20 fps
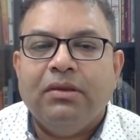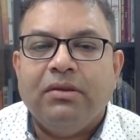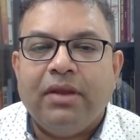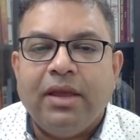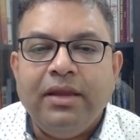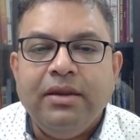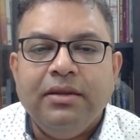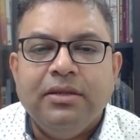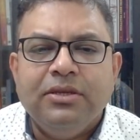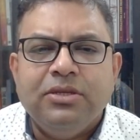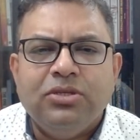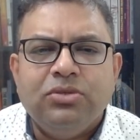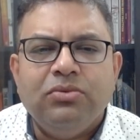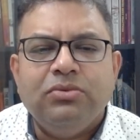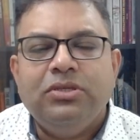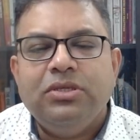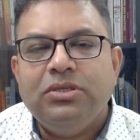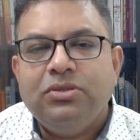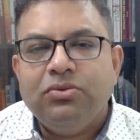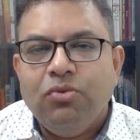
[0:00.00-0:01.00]
right? So
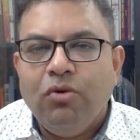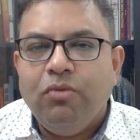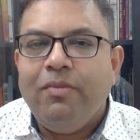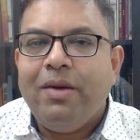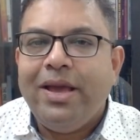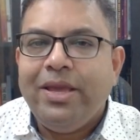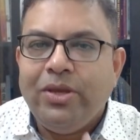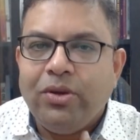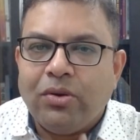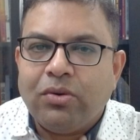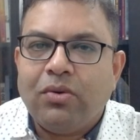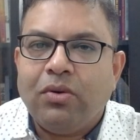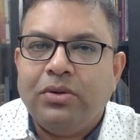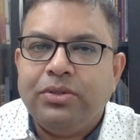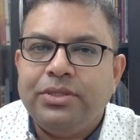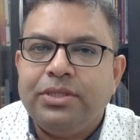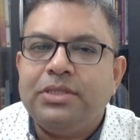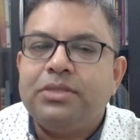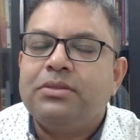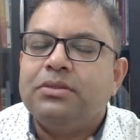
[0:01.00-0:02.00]
just go by your
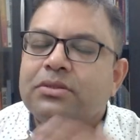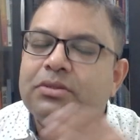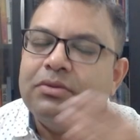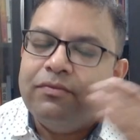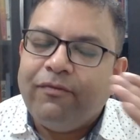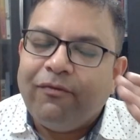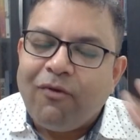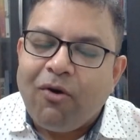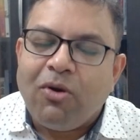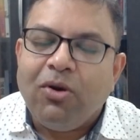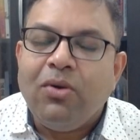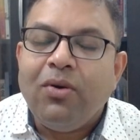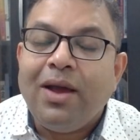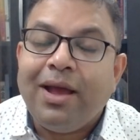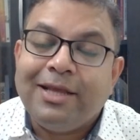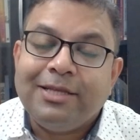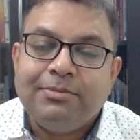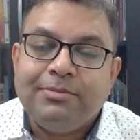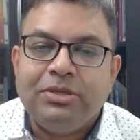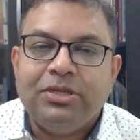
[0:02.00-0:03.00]
conscience, follow
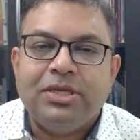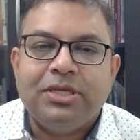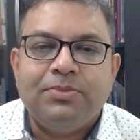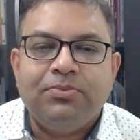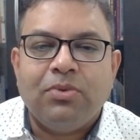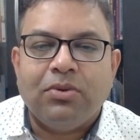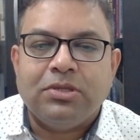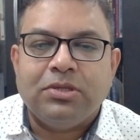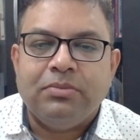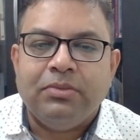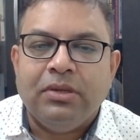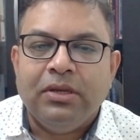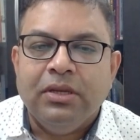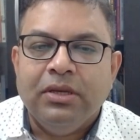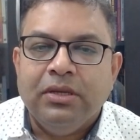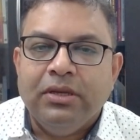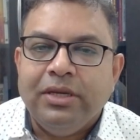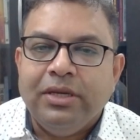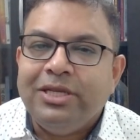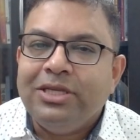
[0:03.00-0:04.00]
as much as possible.
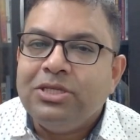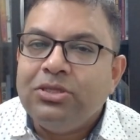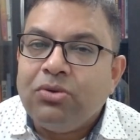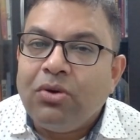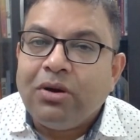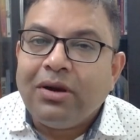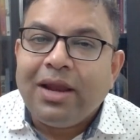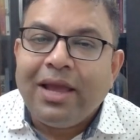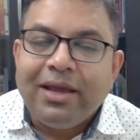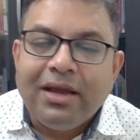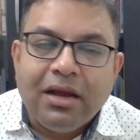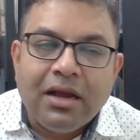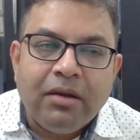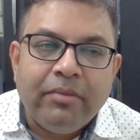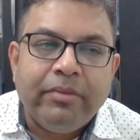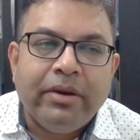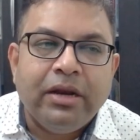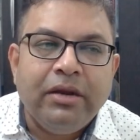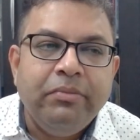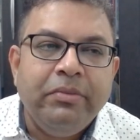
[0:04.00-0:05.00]
It is not like a
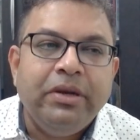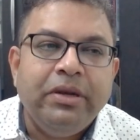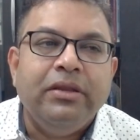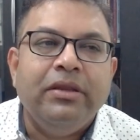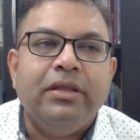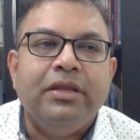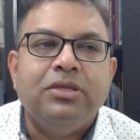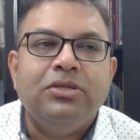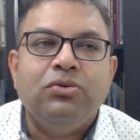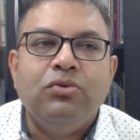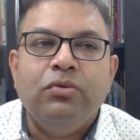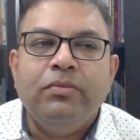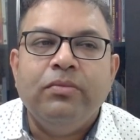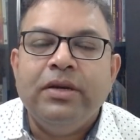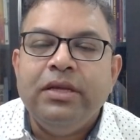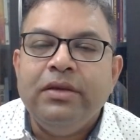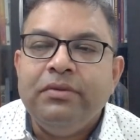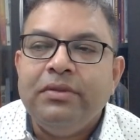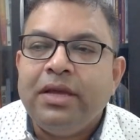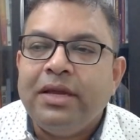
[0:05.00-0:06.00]
commandment. There is
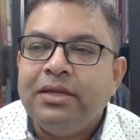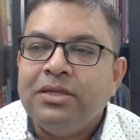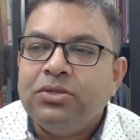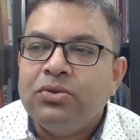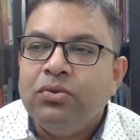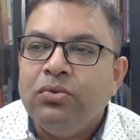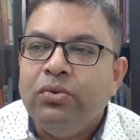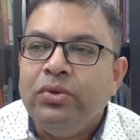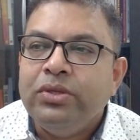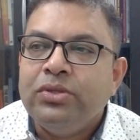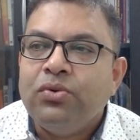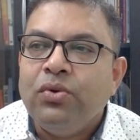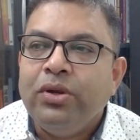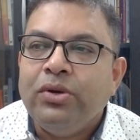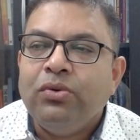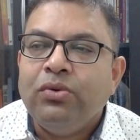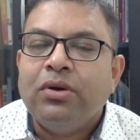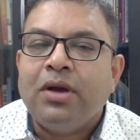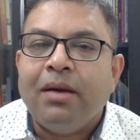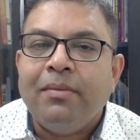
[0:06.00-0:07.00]
nobody that is who is
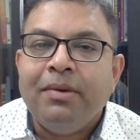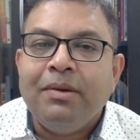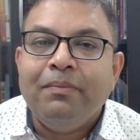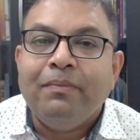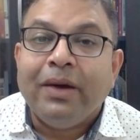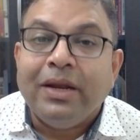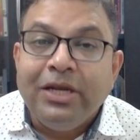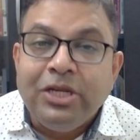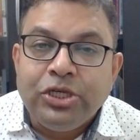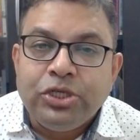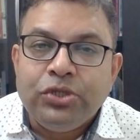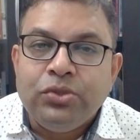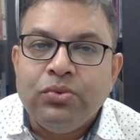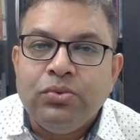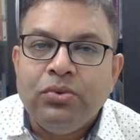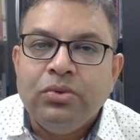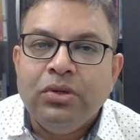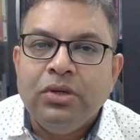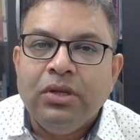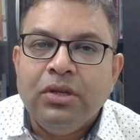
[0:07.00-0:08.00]
going to come and punish
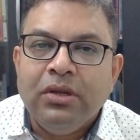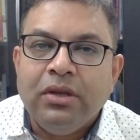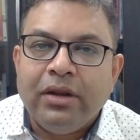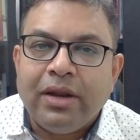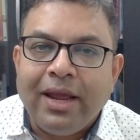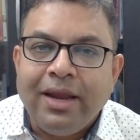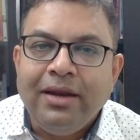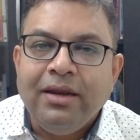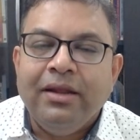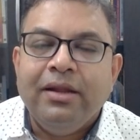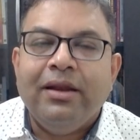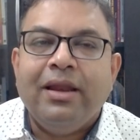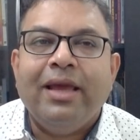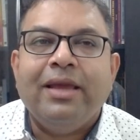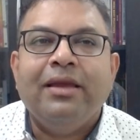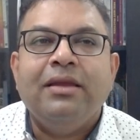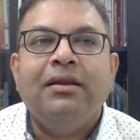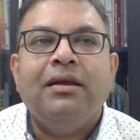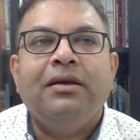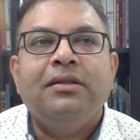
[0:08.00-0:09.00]
you, right?
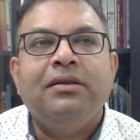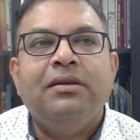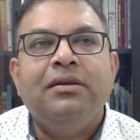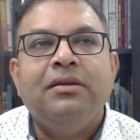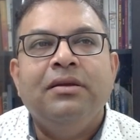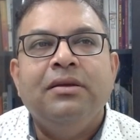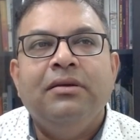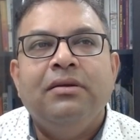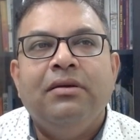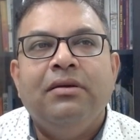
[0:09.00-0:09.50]
Like in other